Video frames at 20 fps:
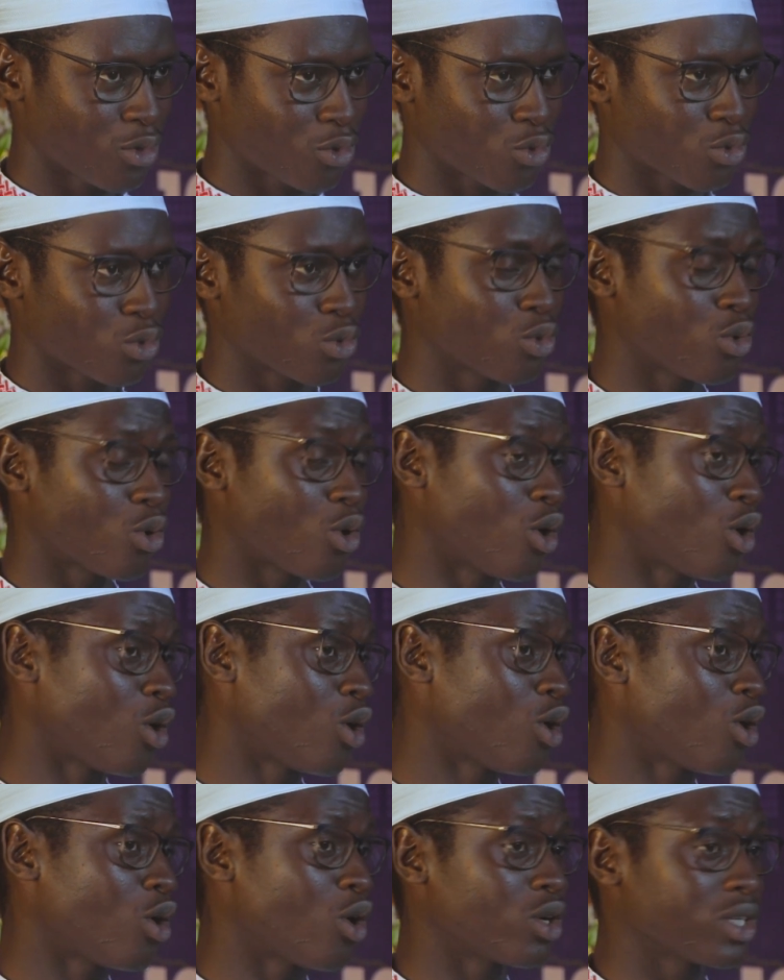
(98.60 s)
through
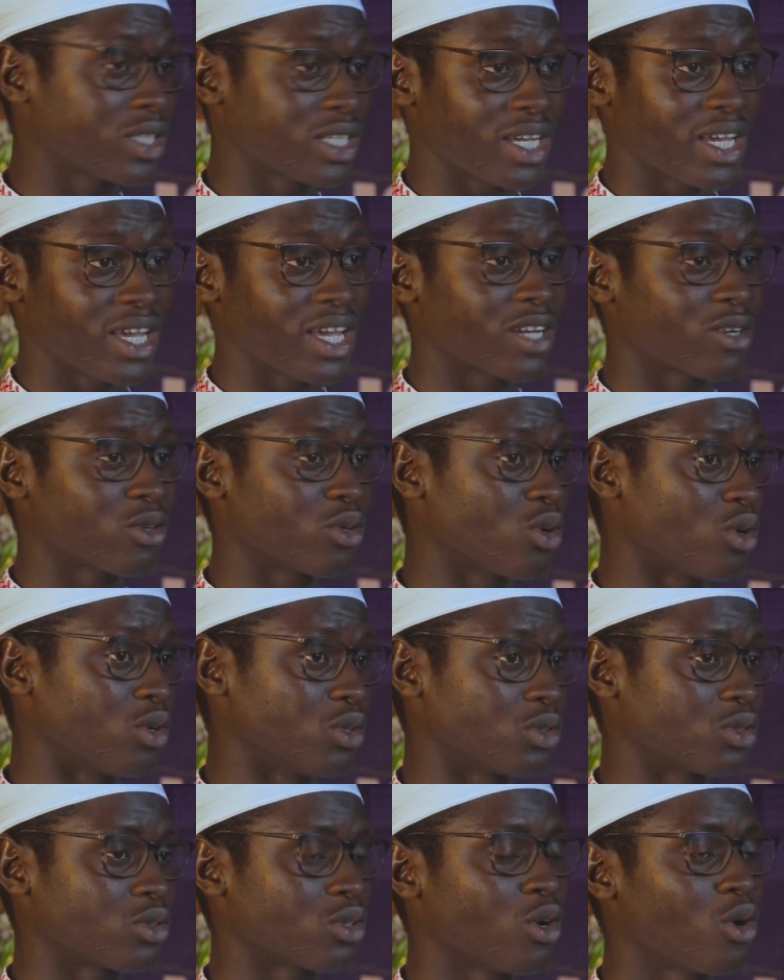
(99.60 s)
all the 8
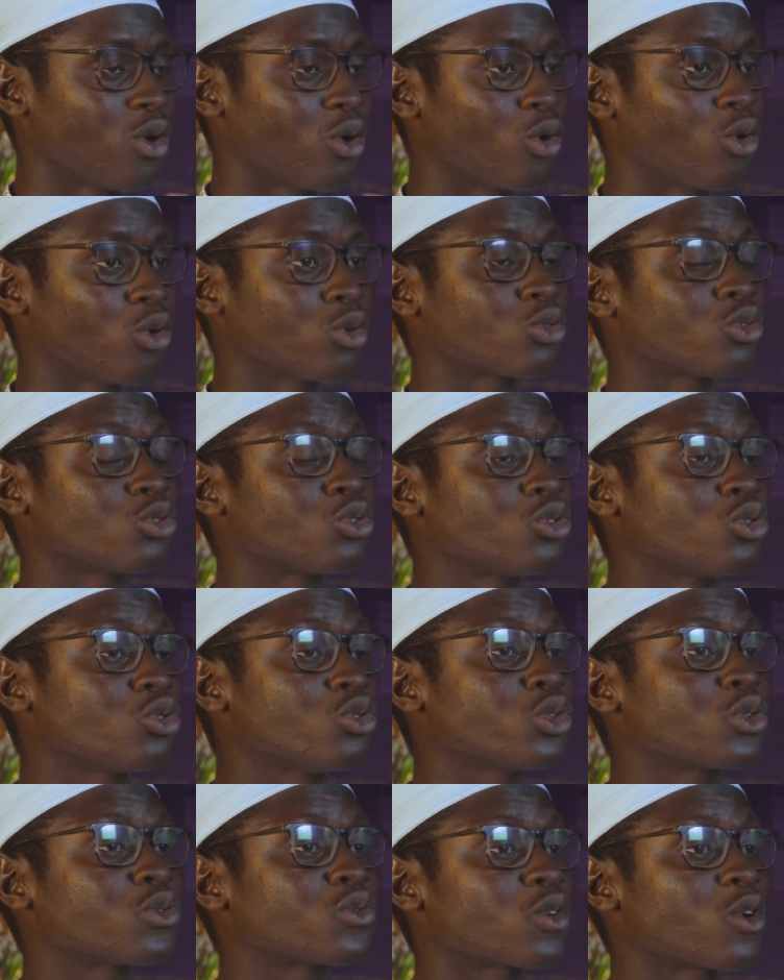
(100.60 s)
doors, or to
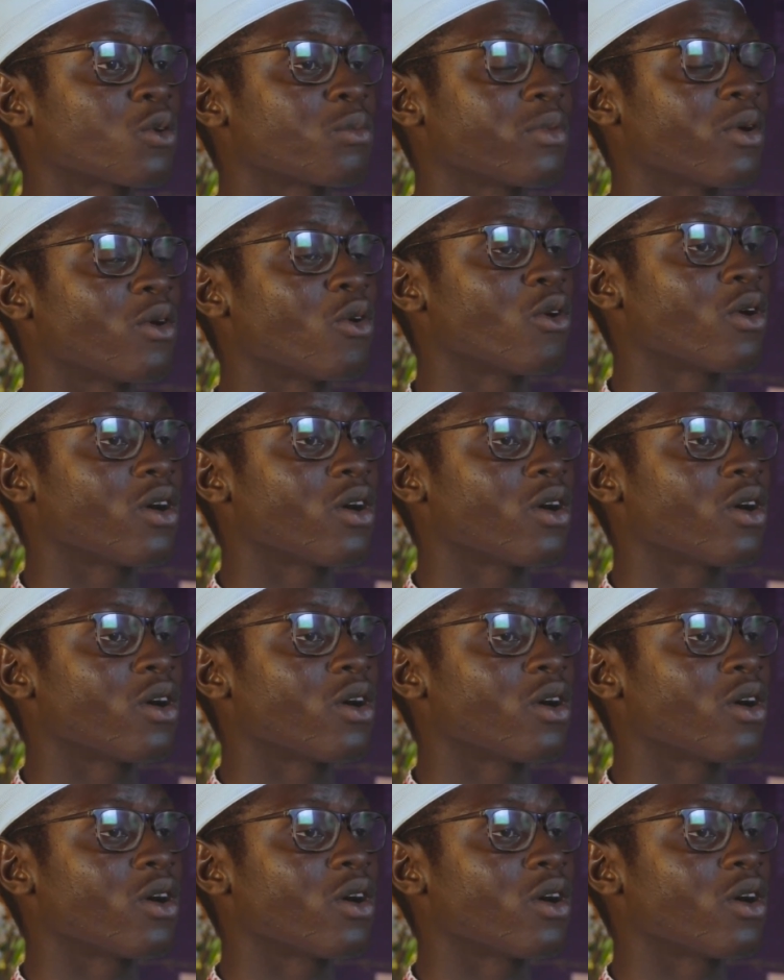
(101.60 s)
choose from